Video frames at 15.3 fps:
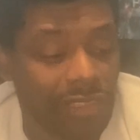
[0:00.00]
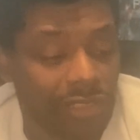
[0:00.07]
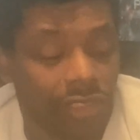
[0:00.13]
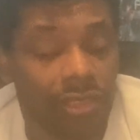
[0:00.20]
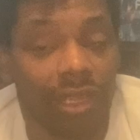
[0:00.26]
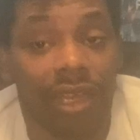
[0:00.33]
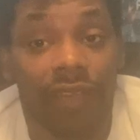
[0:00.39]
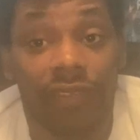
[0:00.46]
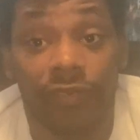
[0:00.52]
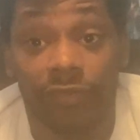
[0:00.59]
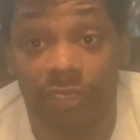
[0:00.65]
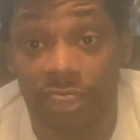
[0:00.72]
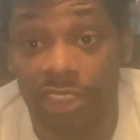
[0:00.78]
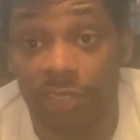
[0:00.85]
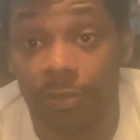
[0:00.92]
there's a lot of
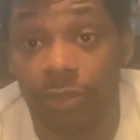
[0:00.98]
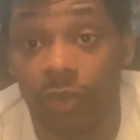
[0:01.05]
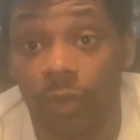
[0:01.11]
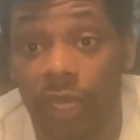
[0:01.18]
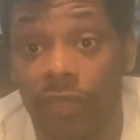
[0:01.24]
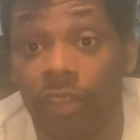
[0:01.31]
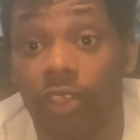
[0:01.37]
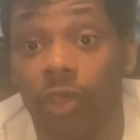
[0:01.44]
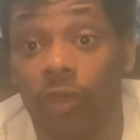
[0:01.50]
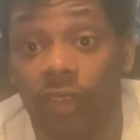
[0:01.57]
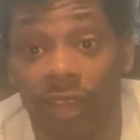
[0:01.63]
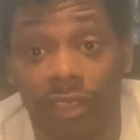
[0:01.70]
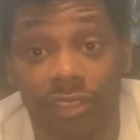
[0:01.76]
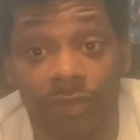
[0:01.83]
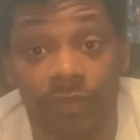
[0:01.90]
differences between the two
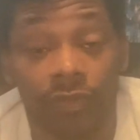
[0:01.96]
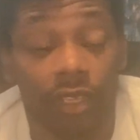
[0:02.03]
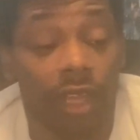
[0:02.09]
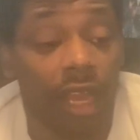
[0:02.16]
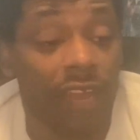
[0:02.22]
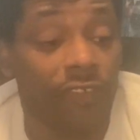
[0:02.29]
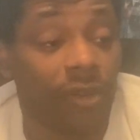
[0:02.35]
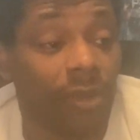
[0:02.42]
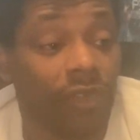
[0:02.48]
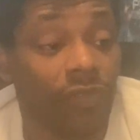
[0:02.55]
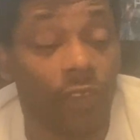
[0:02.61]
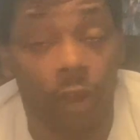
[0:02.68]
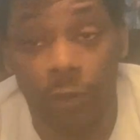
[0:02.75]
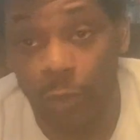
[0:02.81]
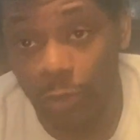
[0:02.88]
things. I've read about
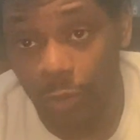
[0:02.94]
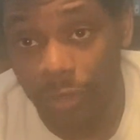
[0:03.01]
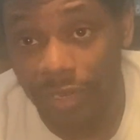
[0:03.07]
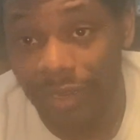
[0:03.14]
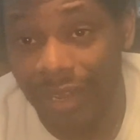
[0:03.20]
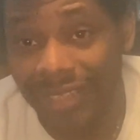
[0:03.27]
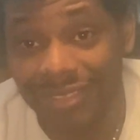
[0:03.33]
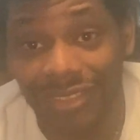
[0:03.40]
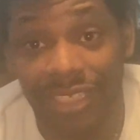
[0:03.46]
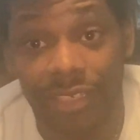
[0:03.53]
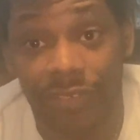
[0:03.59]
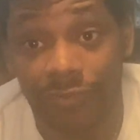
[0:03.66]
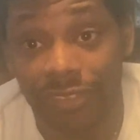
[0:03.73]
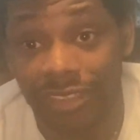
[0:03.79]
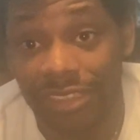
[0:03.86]
the articles on it, I see the
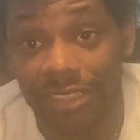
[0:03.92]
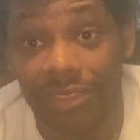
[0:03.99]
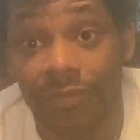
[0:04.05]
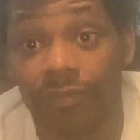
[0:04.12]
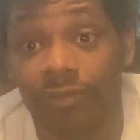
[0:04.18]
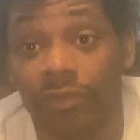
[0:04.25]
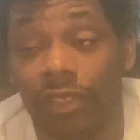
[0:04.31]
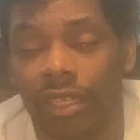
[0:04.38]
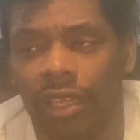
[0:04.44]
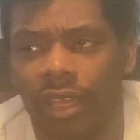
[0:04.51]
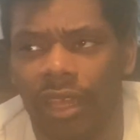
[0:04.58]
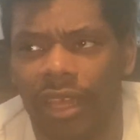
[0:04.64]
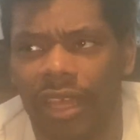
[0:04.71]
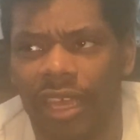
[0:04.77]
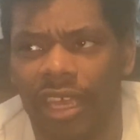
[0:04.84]
differences
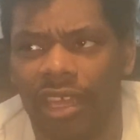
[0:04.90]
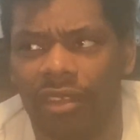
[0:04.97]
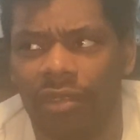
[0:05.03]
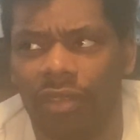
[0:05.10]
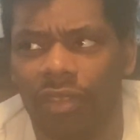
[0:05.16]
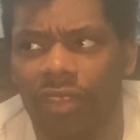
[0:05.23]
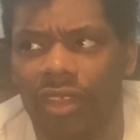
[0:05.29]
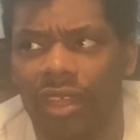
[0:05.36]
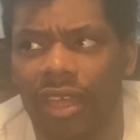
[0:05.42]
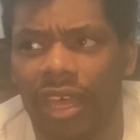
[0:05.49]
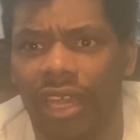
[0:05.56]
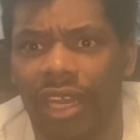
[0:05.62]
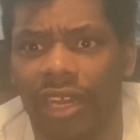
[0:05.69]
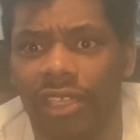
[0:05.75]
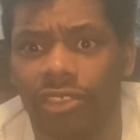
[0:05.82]
in the
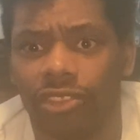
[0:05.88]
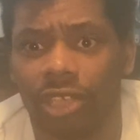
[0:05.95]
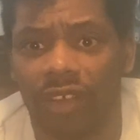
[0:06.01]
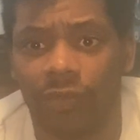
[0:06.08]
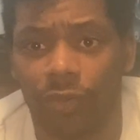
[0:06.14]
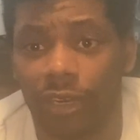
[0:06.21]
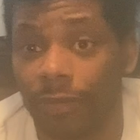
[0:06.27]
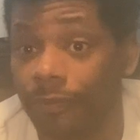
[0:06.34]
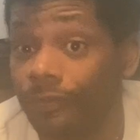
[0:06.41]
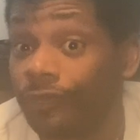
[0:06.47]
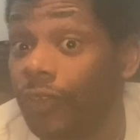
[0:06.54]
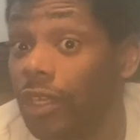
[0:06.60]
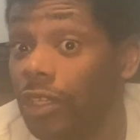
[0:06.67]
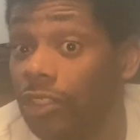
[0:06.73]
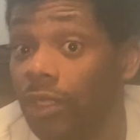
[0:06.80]
editing software.
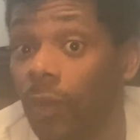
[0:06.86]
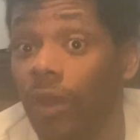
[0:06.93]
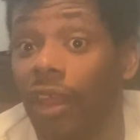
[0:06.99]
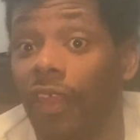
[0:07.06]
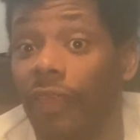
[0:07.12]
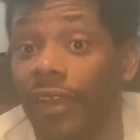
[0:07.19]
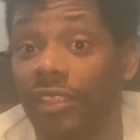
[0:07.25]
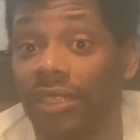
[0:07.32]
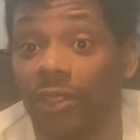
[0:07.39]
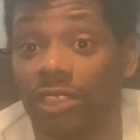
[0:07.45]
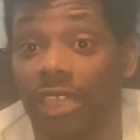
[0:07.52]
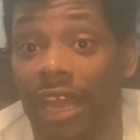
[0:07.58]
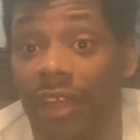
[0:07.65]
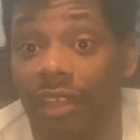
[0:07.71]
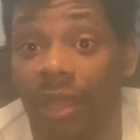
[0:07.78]
So one of the things I was
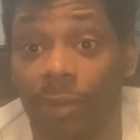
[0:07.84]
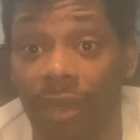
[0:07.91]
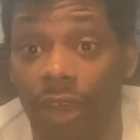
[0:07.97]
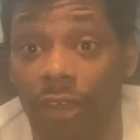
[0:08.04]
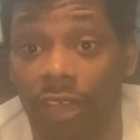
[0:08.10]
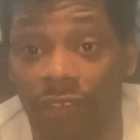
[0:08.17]
actually proud of